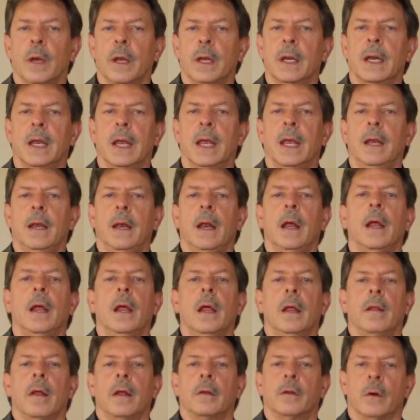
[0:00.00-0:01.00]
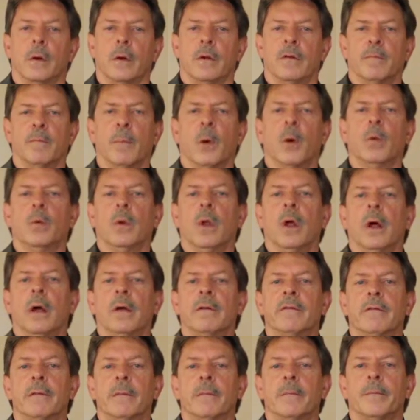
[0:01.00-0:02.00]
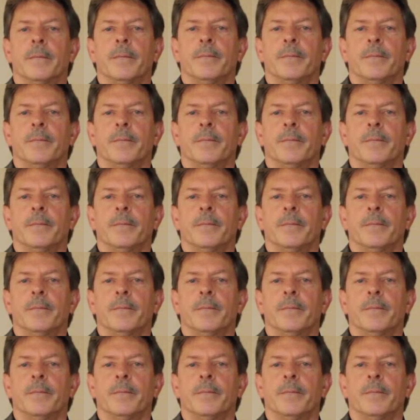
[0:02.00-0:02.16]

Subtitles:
indicate that there is bone loss.